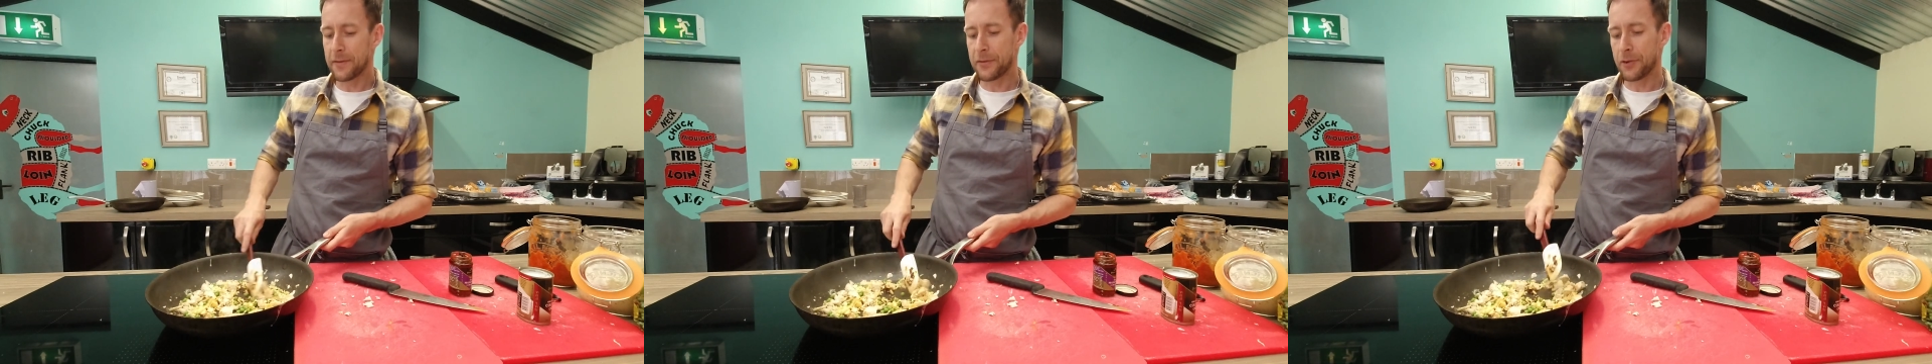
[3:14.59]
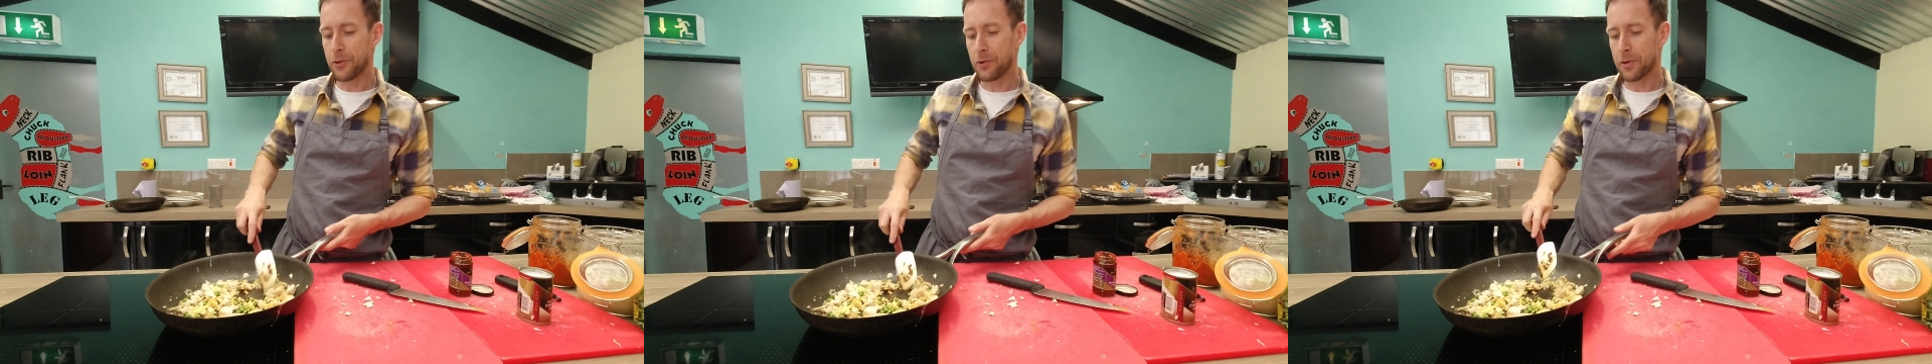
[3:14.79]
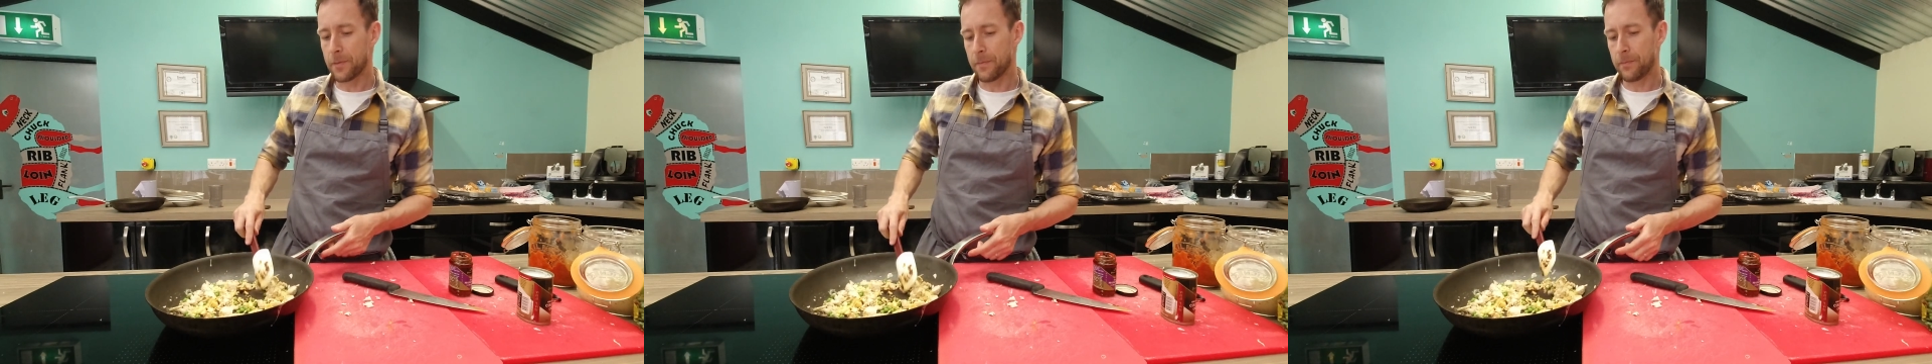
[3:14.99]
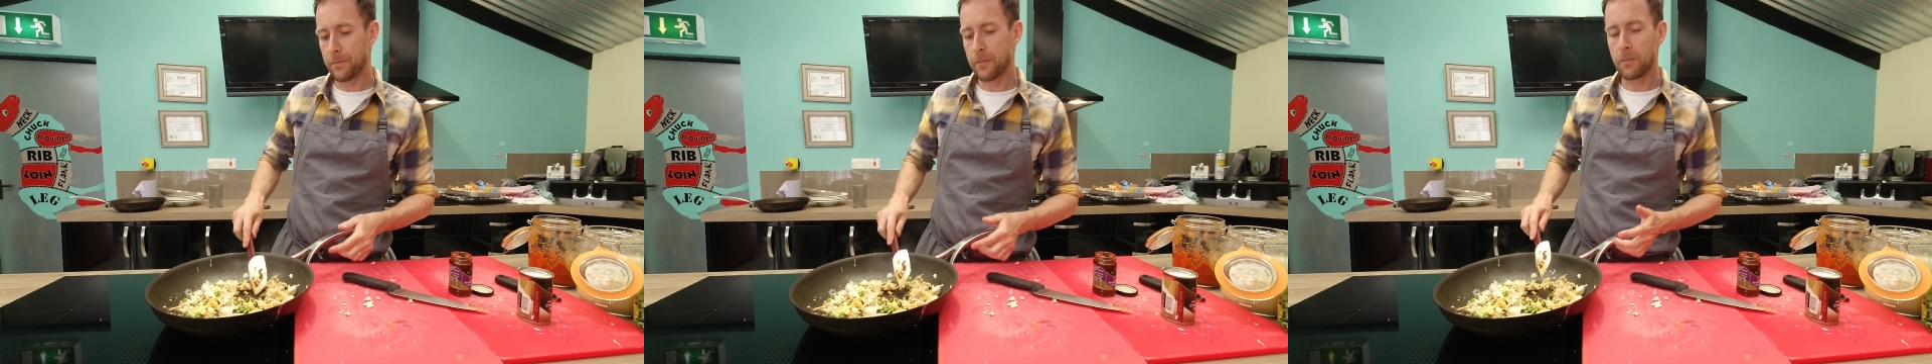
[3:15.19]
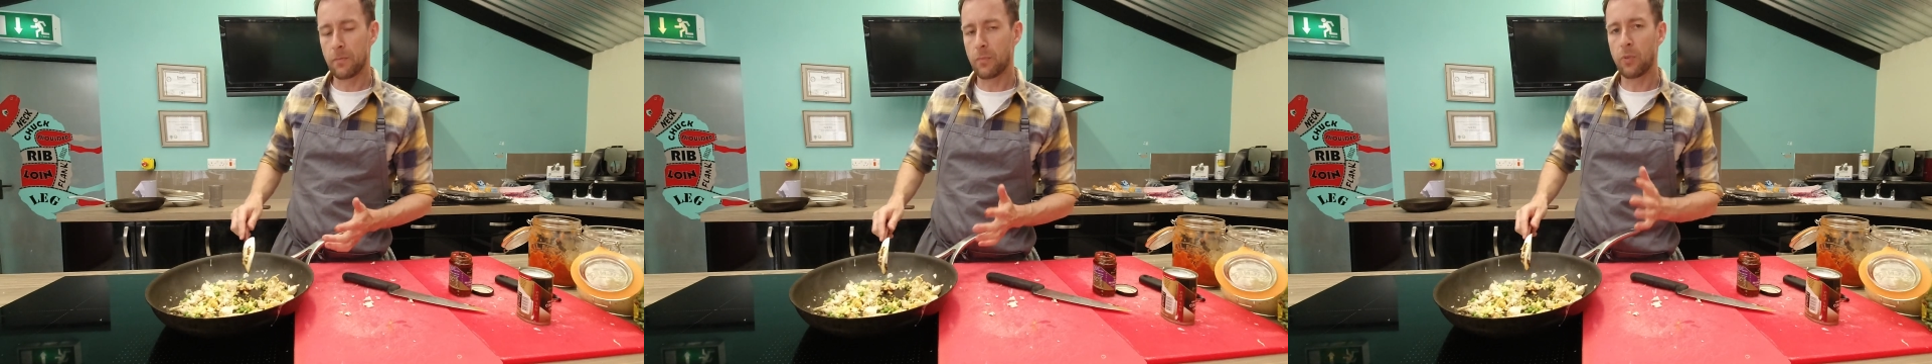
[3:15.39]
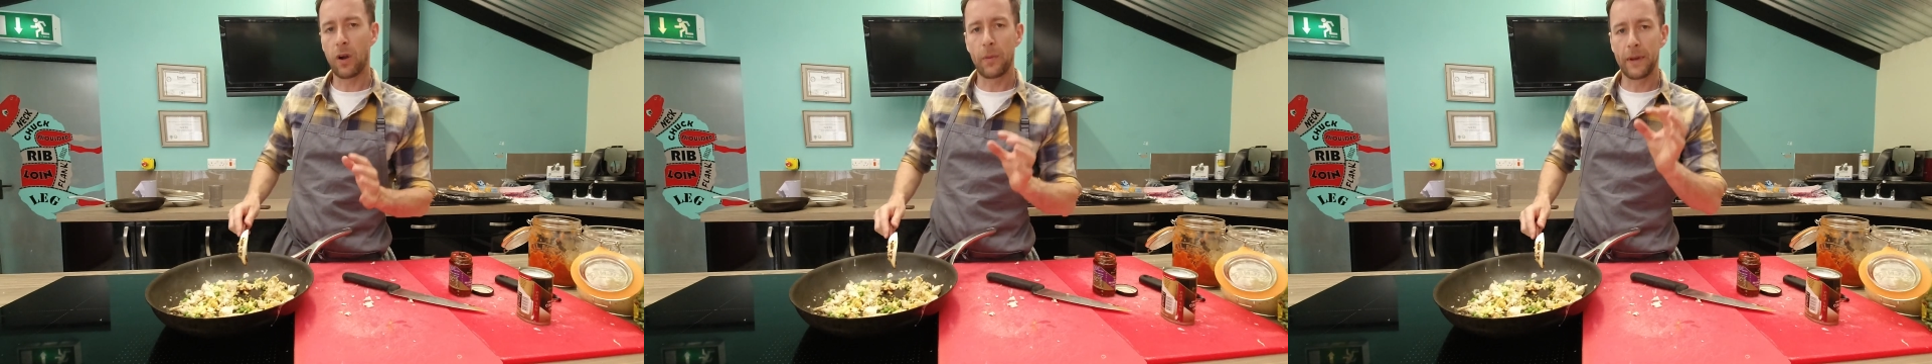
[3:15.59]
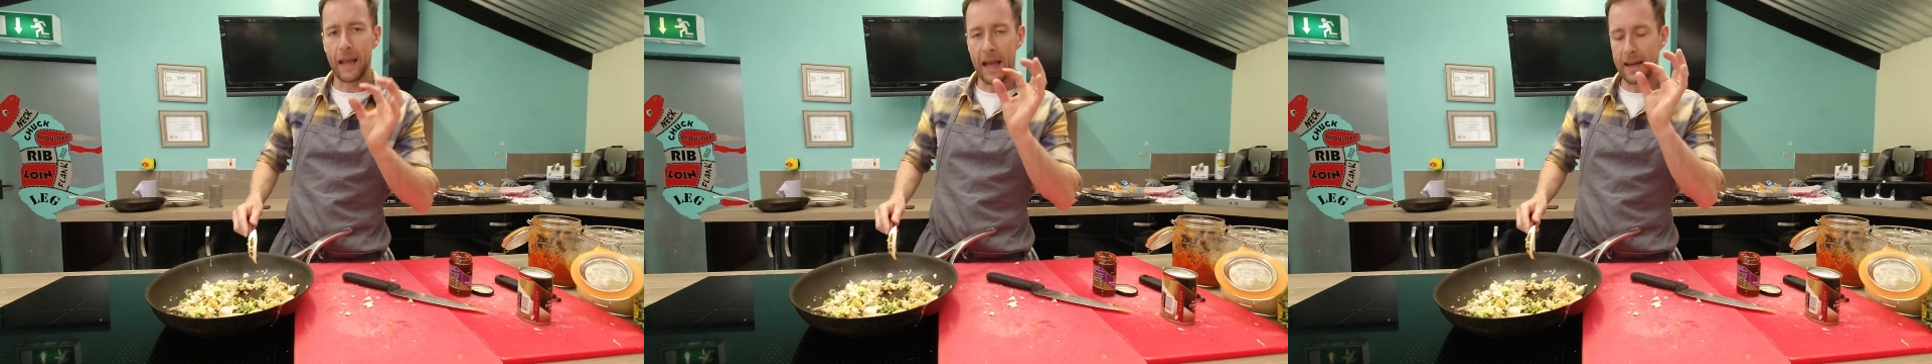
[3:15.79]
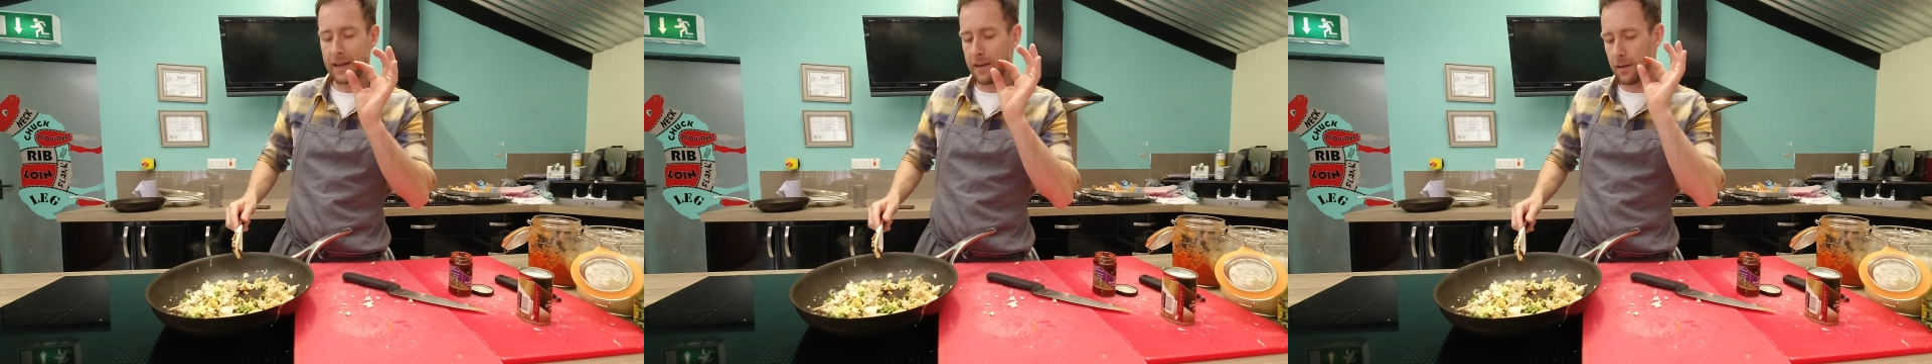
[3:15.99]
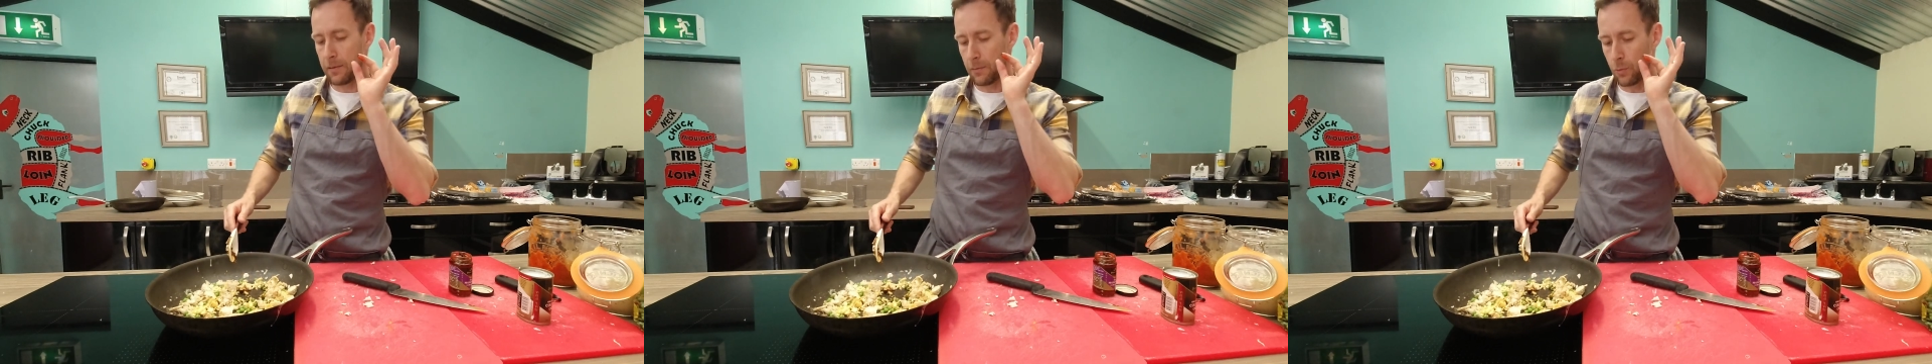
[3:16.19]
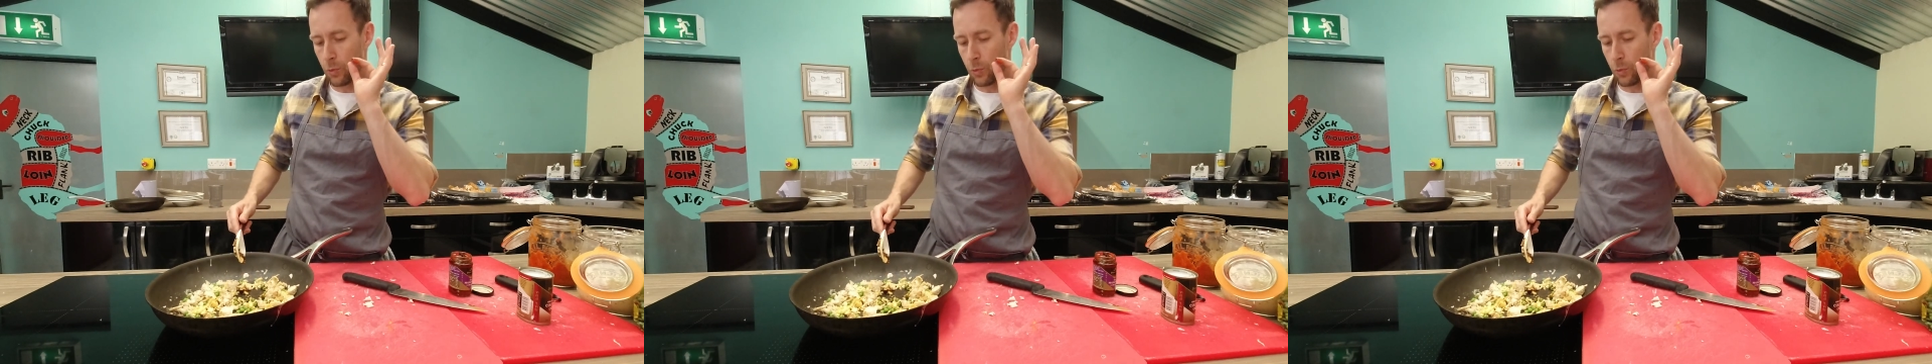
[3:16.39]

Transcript: food, probably add in